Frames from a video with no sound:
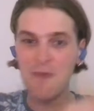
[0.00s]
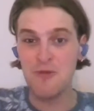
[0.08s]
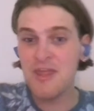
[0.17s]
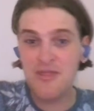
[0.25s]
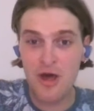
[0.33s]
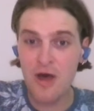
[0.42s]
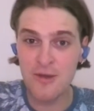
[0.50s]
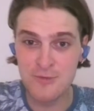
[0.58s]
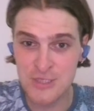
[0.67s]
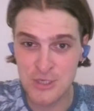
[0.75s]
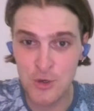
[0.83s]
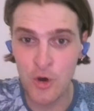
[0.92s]
We thought it
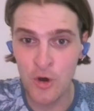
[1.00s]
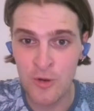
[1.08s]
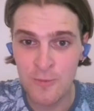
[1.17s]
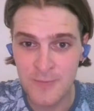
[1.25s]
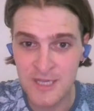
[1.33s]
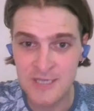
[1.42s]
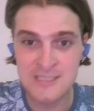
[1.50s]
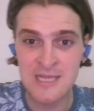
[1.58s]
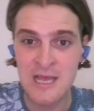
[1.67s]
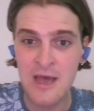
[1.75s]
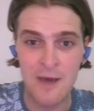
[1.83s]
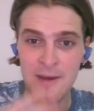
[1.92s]
was a goal because
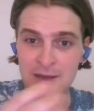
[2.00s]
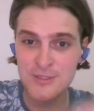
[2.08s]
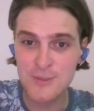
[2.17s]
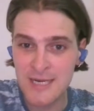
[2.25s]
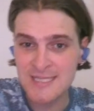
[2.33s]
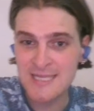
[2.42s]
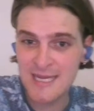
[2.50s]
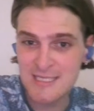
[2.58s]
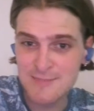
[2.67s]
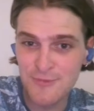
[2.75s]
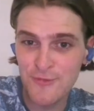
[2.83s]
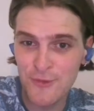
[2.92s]
about 20
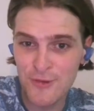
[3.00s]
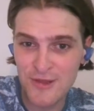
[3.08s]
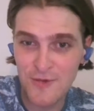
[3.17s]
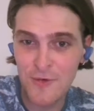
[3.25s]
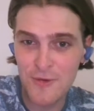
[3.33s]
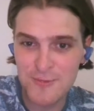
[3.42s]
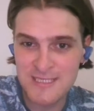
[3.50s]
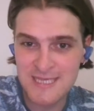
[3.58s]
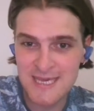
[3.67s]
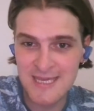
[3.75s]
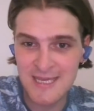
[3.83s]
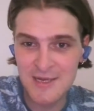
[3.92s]
seconds before the corner was
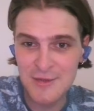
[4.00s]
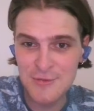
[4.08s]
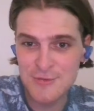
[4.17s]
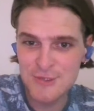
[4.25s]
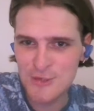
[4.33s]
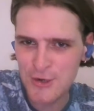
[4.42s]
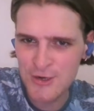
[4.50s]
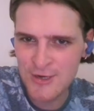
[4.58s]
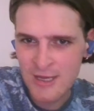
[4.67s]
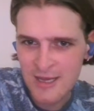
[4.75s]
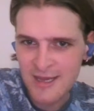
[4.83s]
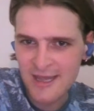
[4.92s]
taken, you just
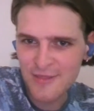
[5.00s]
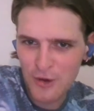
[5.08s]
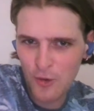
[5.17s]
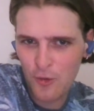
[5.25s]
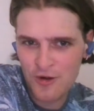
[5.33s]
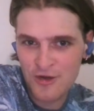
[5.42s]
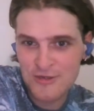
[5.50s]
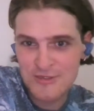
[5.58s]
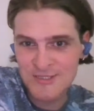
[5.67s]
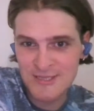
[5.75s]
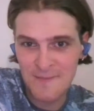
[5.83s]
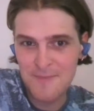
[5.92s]
heard in the corner
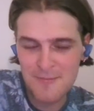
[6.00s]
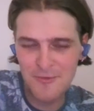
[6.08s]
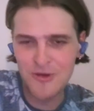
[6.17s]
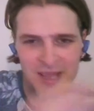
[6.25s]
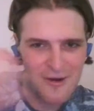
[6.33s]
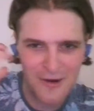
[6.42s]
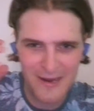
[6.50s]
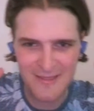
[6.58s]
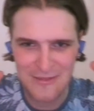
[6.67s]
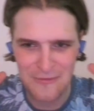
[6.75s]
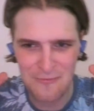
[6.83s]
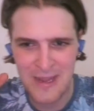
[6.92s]
some people hearing
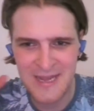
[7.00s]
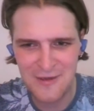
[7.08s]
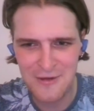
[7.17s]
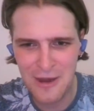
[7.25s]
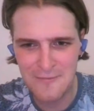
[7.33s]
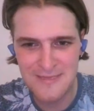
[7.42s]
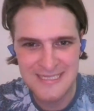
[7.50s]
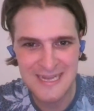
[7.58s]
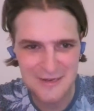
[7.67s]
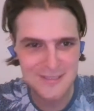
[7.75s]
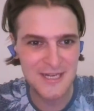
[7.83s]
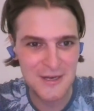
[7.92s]
that the radio
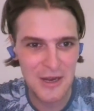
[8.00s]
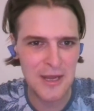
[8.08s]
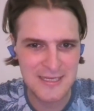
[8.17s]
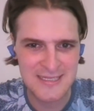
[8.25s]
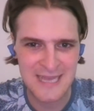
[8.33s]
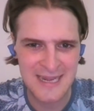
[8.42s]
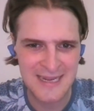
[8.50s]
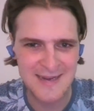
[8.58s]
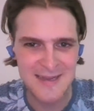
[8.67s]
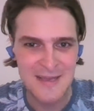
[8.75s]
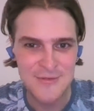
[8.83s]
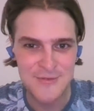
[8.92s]
commentators had got
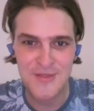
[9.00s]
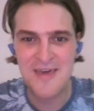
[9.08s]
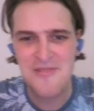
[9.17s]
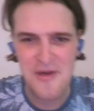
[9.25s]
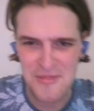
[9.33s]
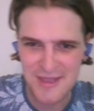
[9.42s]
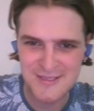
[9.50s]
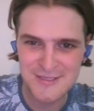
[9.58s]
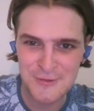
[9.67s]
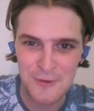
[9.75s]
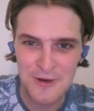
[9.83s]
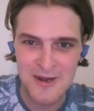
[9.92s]
excited, so they thought they had
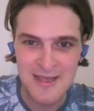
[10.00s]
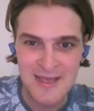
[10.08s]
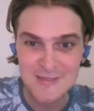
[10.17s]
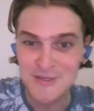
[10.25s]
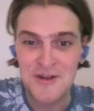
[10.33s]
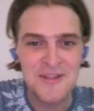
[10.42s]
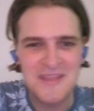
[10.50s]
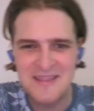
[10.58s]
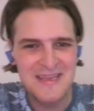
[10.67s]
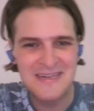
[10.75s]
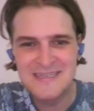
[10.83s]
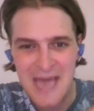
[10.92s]
scored. Suddenly
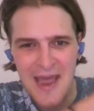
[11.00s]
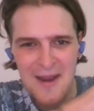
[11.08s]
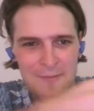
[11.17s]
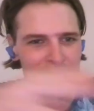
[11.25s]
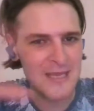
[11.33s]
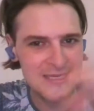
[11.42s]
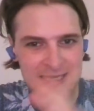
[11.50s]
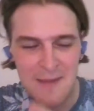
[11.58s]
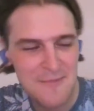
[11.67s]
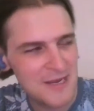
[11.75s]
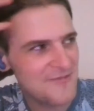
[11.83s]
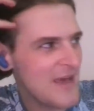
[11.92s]
the entire place,
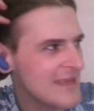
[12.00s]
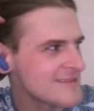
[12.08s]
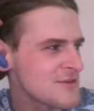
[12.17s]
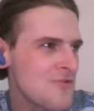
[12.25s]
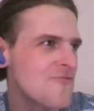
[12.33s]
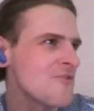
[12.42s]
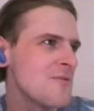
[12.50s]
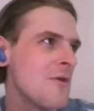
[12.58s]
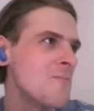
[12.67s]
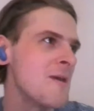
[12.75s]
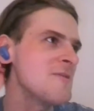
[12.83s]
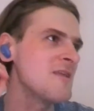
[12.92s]
I'm in a fan zone,
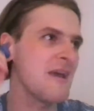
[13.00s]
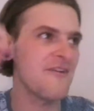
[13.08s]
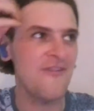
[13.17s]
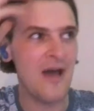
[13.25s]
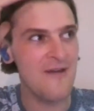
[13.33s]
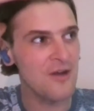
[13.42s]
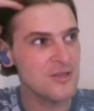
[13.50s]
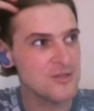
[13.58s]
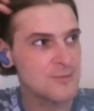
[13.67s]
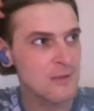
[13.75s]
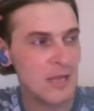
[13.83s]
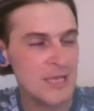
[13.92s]
maybe like
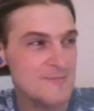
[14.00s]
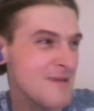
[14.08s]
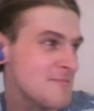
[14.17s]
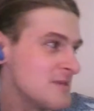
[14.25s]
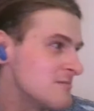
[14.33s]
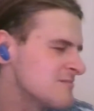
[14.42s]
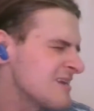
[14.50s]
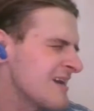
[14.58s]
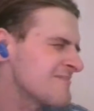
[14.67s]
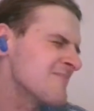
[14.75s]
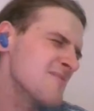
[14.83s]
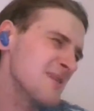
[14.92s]
500 plus, maybe
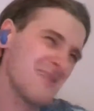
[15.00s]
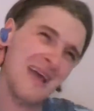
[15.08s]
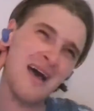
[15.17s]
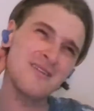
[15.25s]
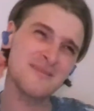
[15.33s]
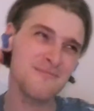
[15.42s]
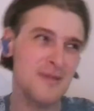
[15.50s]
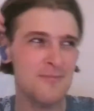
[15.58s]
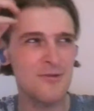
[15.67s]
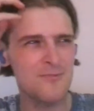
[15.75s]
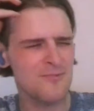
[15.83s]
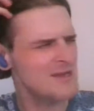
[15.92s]
1,000
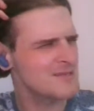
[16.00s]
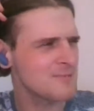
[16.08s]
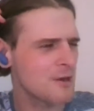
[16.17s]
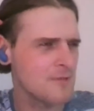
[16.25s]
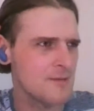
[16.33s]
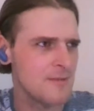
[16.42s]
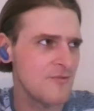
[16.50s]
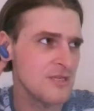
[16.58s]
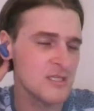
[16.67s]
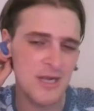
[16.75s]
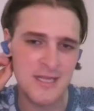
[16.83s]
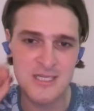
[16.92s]
people, that's probably a bit of a
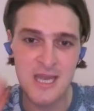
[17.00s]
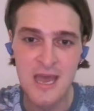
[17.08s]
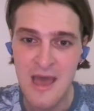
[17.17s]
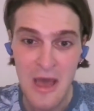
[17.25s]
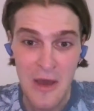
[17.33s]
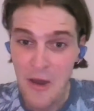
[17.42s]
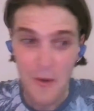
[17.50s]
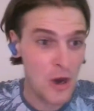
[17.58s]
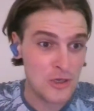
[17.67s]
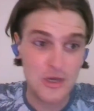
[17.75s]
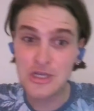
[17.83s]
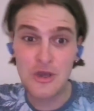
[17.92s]
stretch,
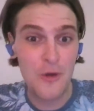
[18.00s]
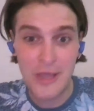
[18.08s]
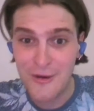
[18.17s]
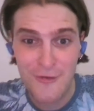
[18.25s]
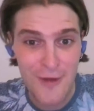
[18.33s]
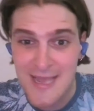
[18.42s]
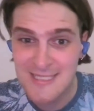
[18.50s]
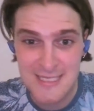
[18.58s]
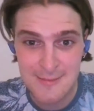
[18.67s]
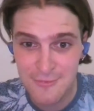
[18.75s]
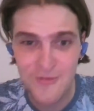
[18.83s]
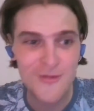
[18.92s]
are going
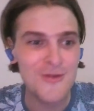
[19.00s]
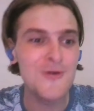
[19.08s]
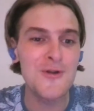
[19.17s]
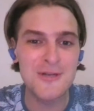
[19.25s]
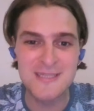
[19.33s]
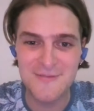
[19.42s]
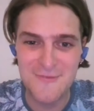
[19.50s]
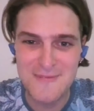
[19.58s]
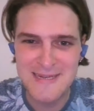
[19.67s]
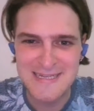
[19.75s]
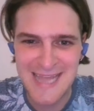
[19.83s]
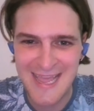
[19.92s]
crazy before the corner's even
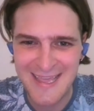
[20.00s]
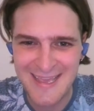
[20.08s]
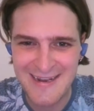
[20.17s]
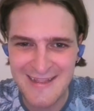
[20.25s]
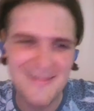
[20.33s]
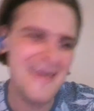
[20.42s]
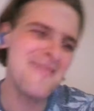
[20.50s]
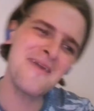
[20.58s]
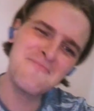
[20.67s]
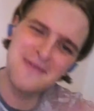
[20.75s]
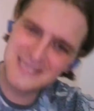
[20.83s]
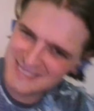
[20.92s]
been taken. Then
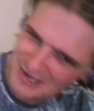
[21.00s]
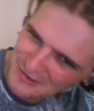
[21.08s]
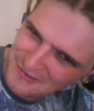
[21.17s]
they missed the